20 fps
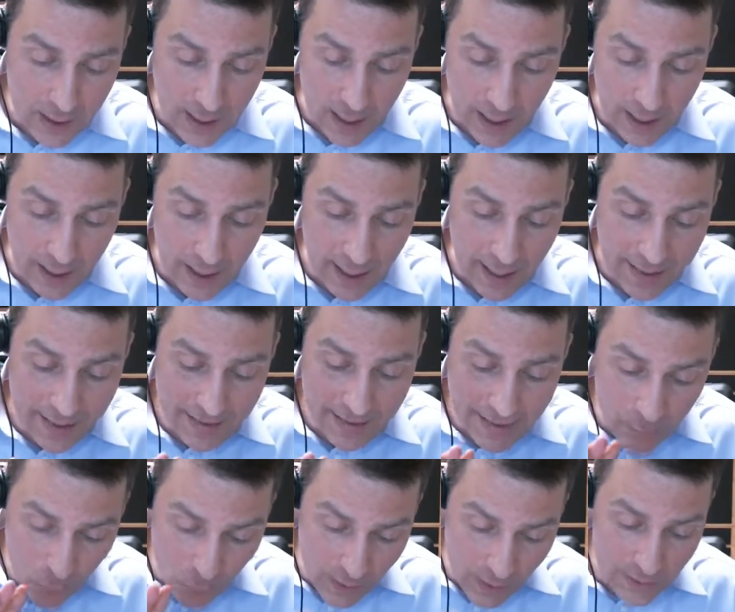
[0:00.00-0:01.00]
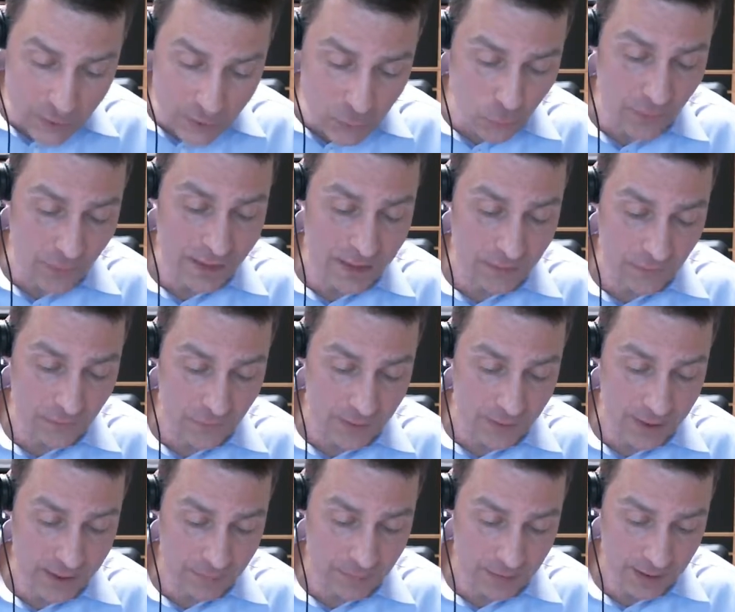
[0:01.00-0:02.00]
I guess the one twist for
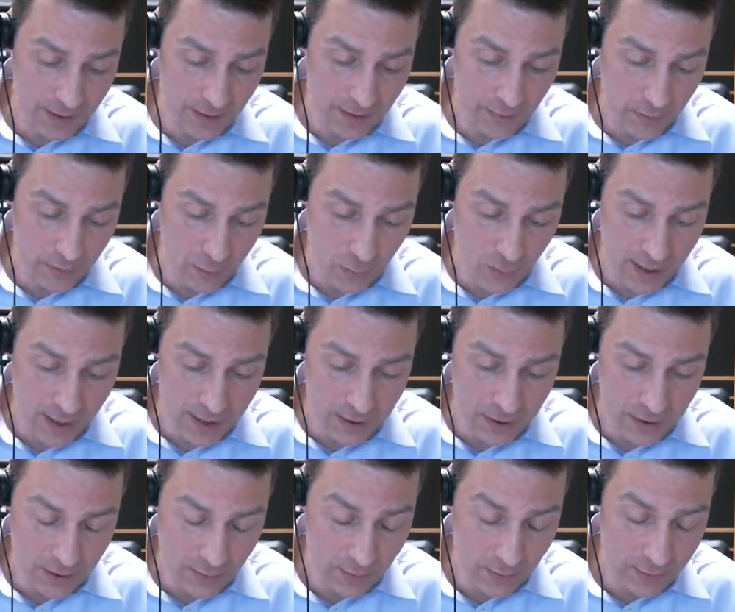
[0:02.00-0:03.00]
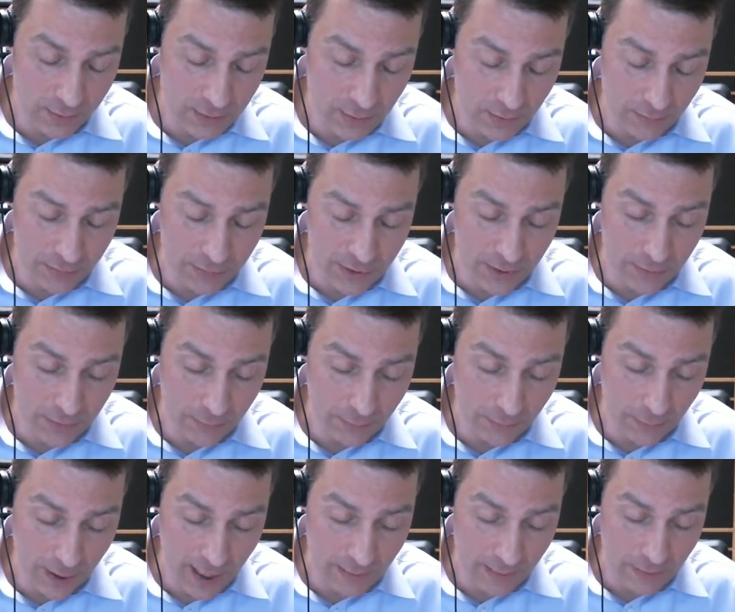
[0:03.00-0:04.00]
this particular equation or this particular
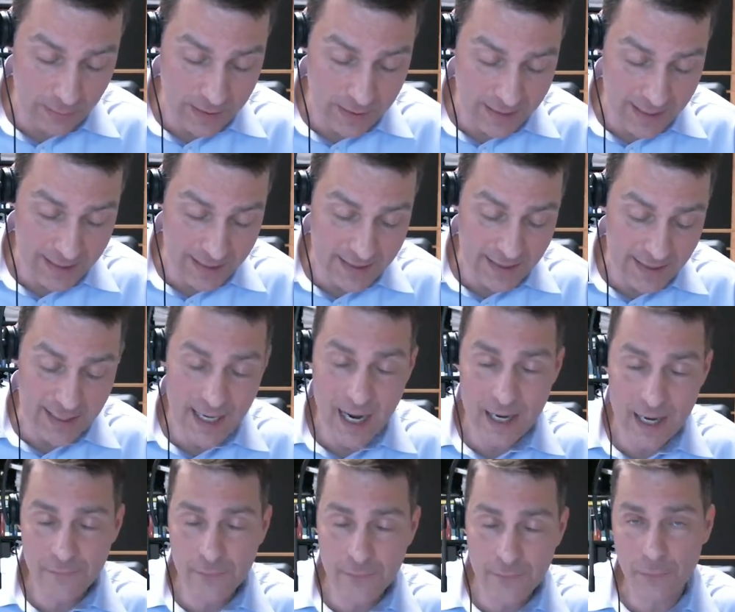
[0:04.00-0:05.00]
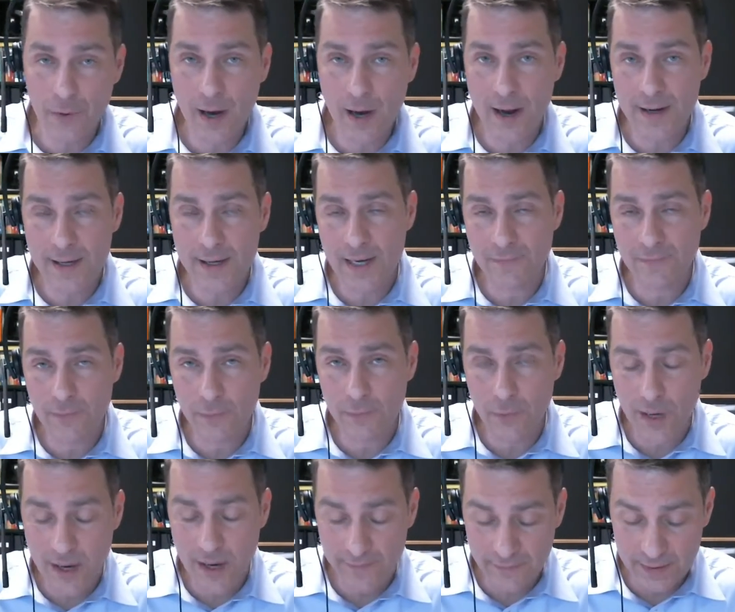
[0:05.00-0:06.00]
problem is that it's a
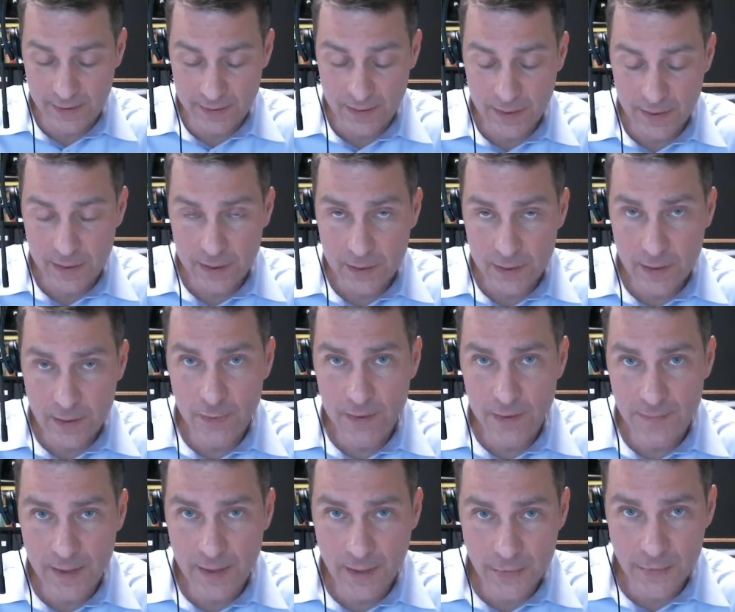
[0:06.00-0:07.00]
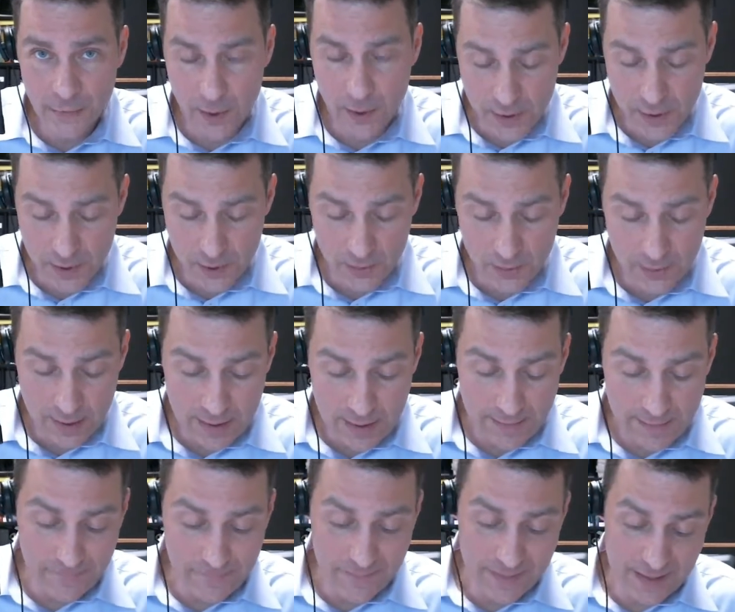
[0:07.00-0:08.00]
not-for-profit. Don't let that throw you.
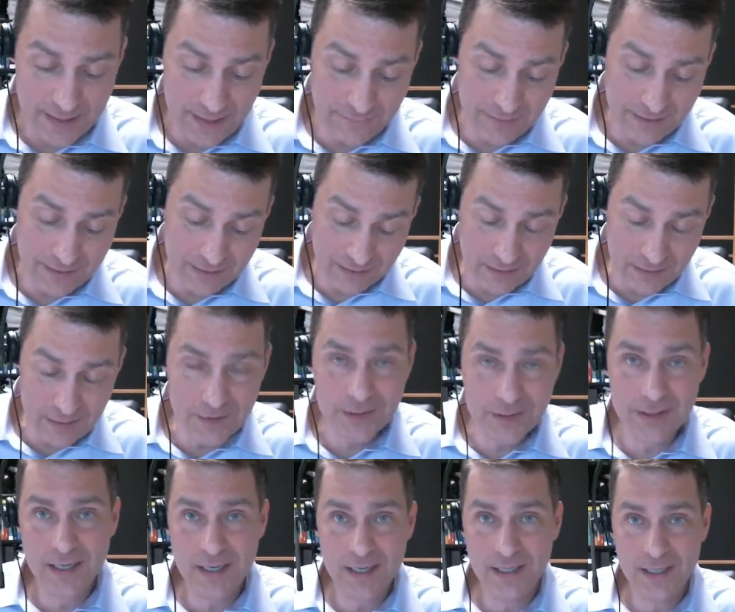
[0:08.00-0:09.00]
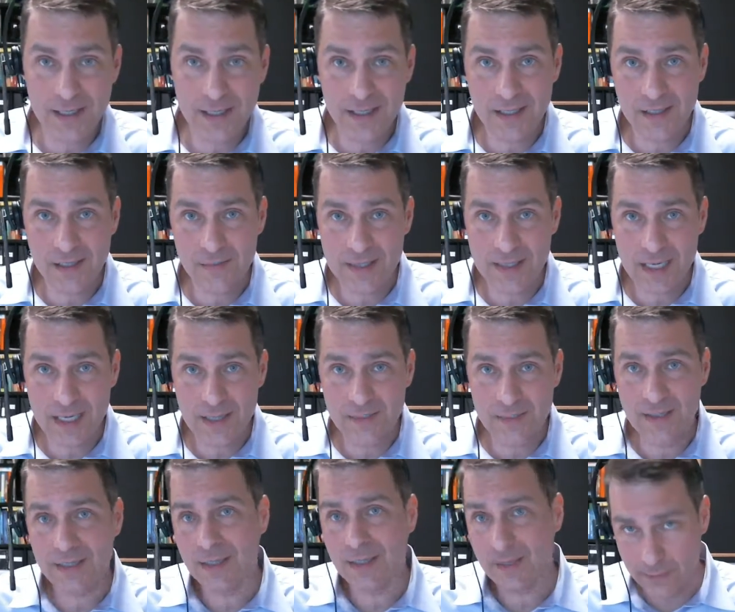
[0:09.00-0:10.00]
If it looks like an income
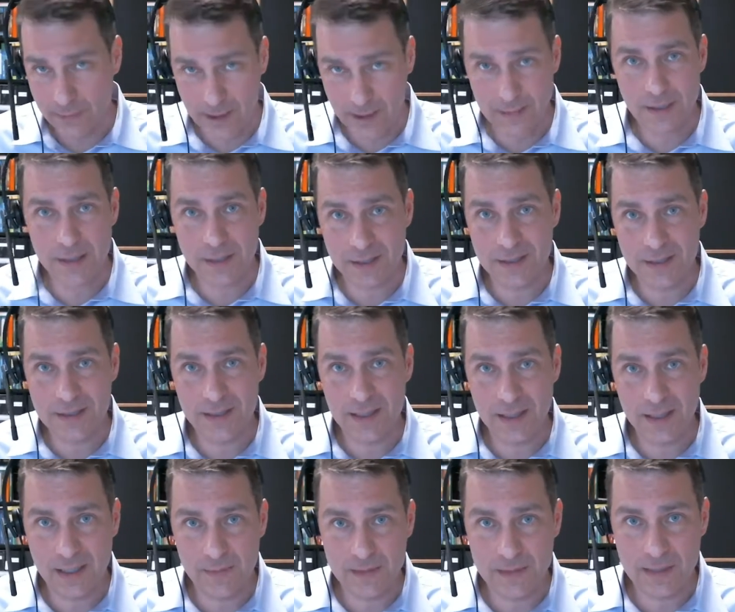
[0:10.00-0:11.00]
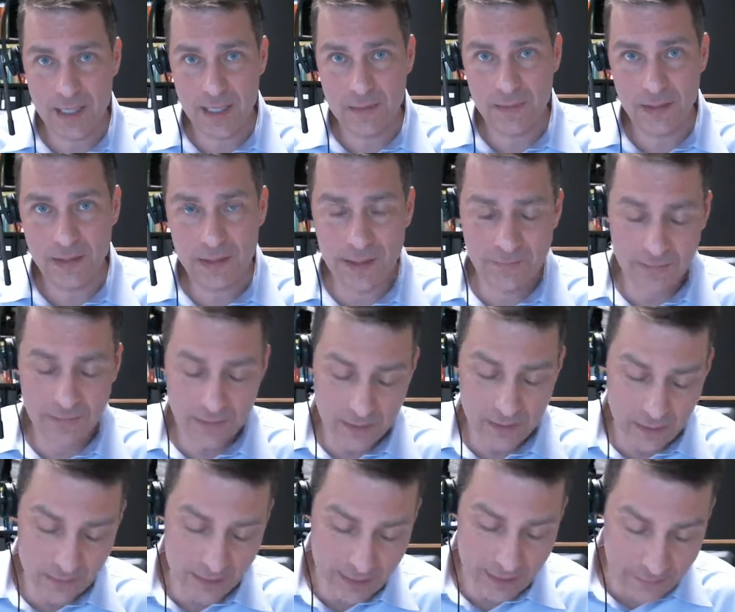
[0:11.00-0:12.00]
statement, it pretty much is an income statement. Even
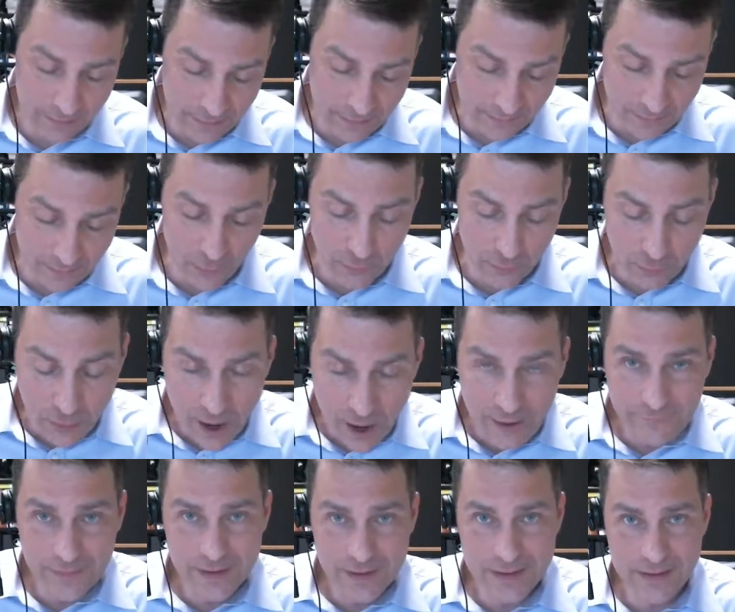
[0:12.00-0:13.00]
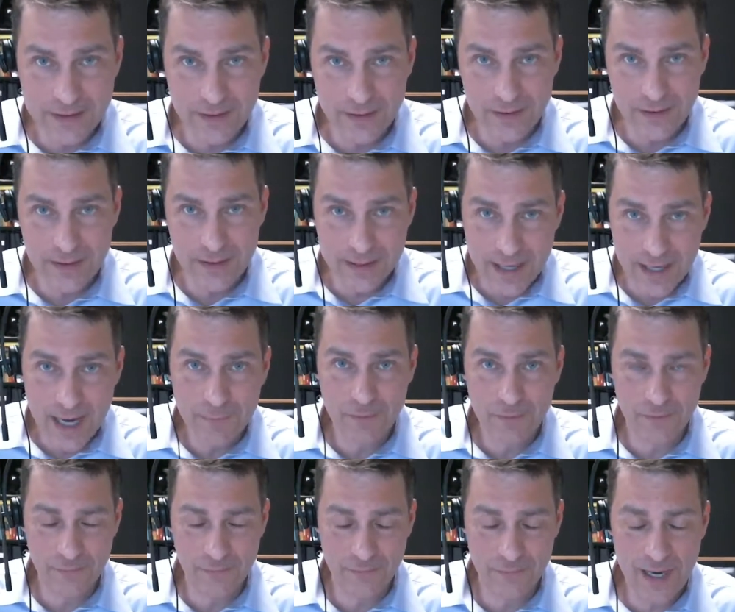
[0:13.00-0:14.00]
though the for-profits or the
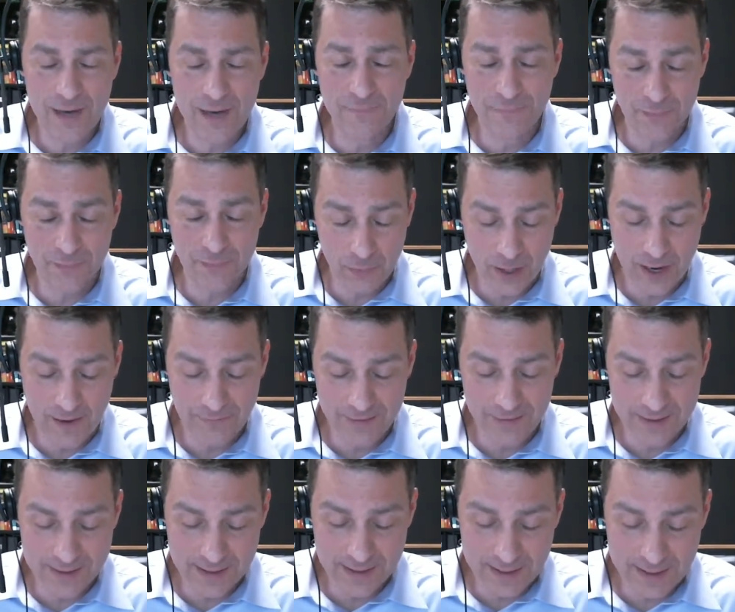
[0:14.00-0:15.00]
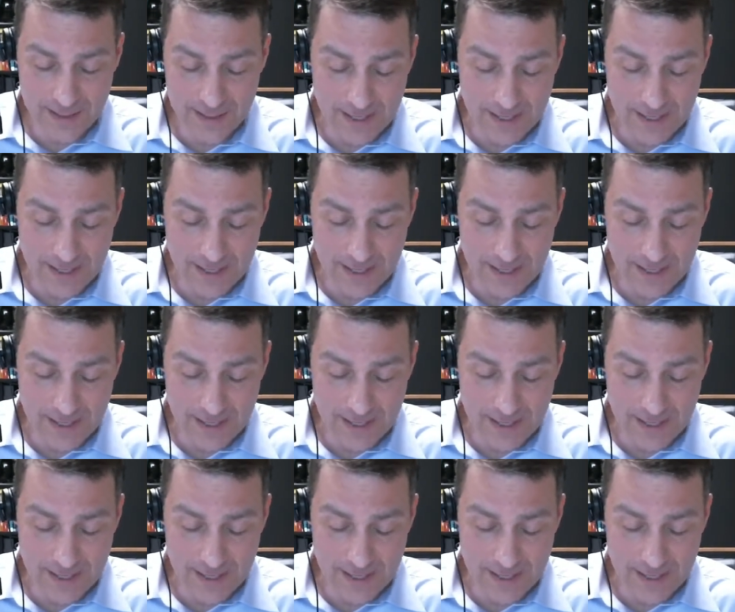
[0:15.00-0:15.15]
not-for-profits,